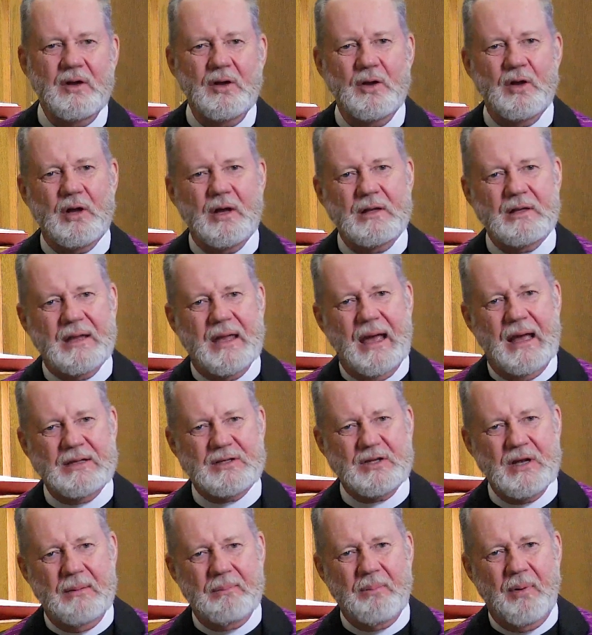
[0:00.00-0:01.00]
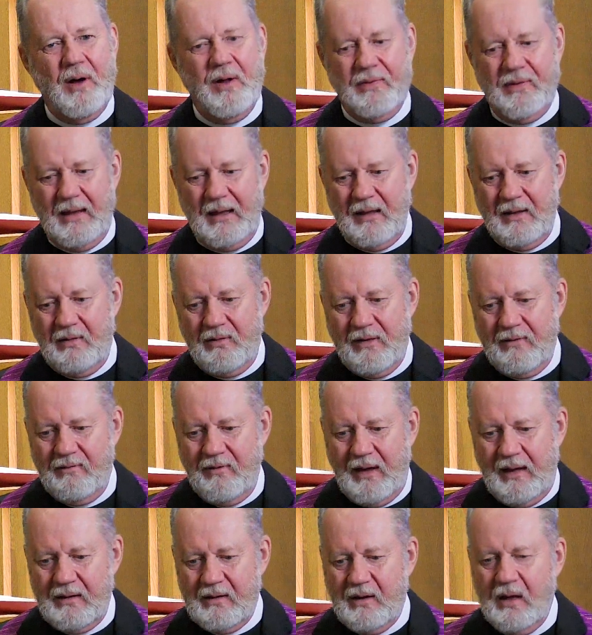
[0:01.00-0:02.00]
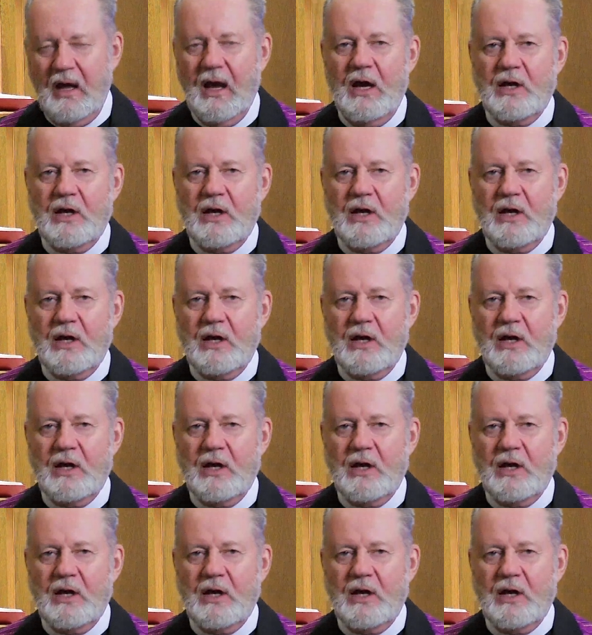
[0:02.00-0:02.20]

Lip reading: you can catch up on the other event.